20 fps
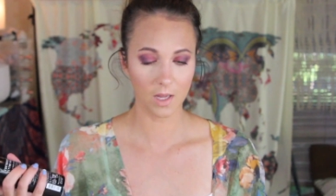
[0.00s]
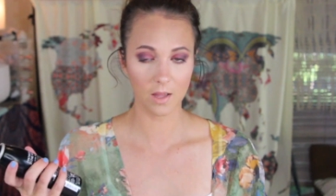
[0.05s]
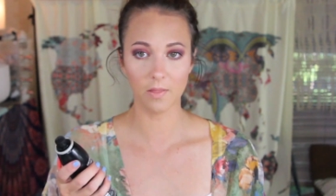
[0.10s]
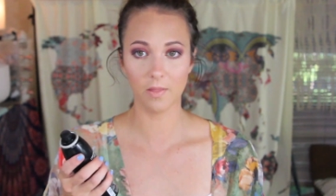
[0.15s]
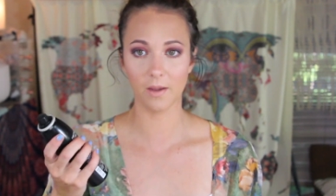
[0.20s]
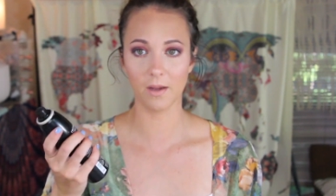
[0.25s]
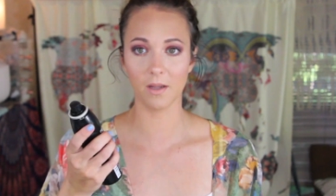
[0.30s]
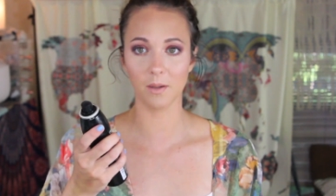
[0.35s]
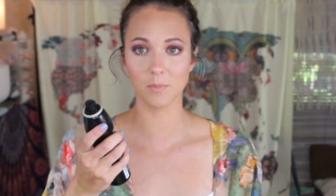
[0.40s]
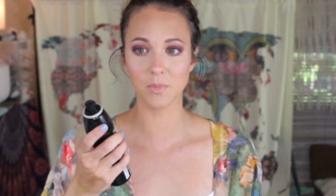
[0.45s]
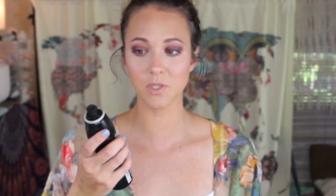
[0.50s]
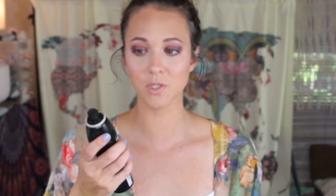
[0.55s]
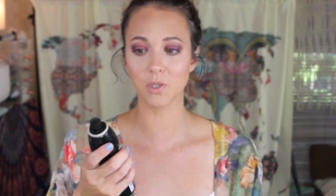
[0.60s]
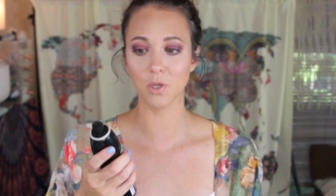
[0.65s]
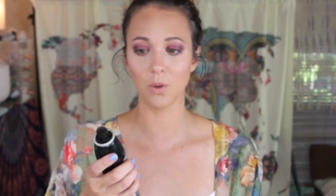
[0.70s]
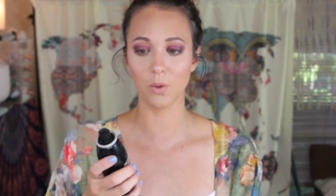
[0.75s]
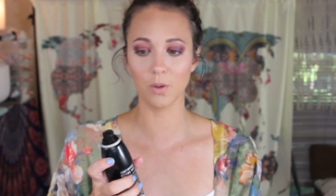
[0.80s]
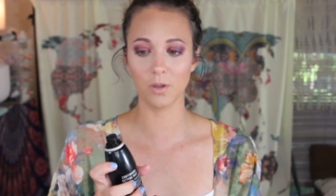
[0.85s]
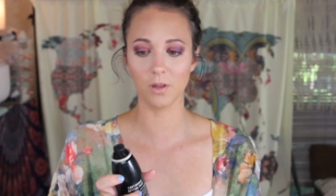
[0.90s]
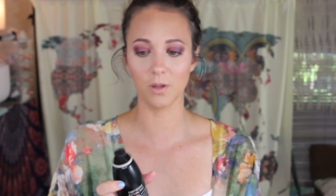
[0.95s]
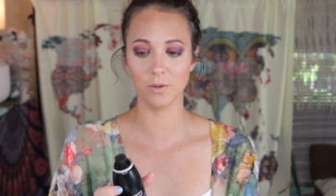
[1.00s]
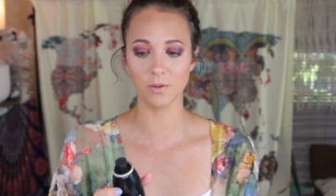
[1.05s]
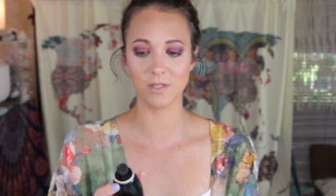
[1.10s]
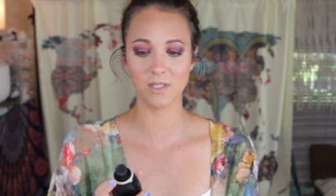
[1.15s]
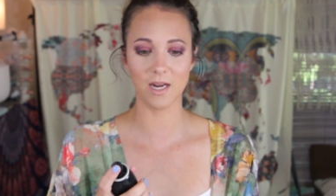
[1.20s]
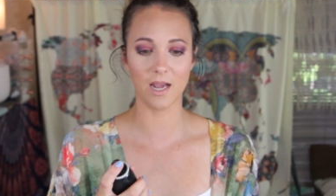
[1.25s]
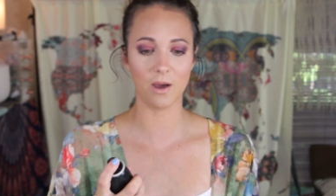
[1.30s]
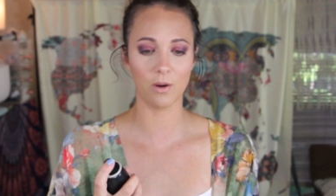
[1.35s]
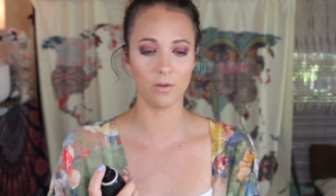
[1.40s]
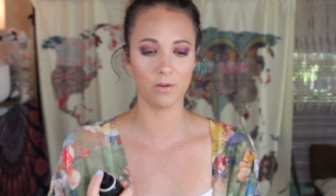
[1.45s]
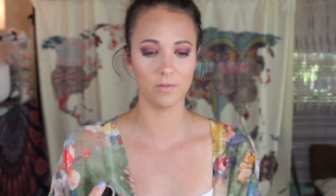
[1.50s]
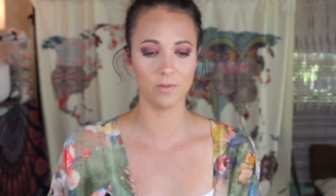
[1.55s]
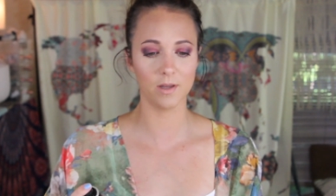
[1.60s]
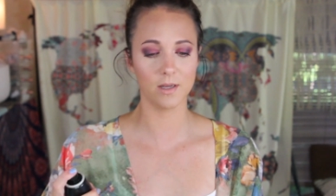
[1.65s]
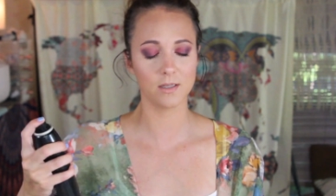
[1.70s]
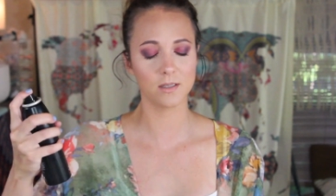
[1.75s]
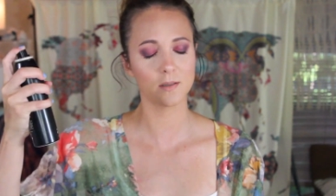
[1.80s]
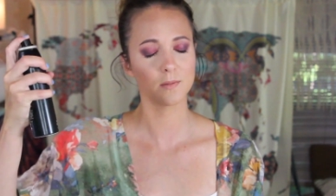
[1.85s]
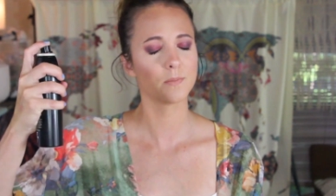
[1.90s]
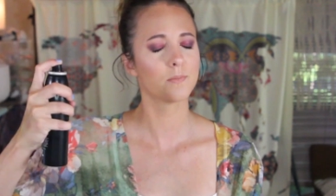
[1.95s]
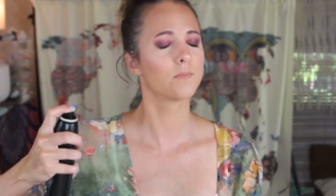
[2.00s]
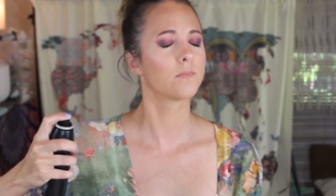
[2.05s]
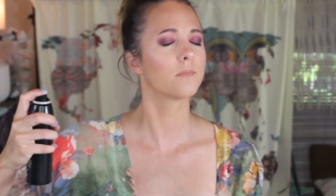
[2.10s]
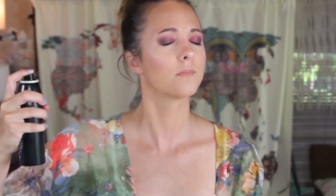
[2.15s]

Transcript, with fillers: I think I'm so close to out of this.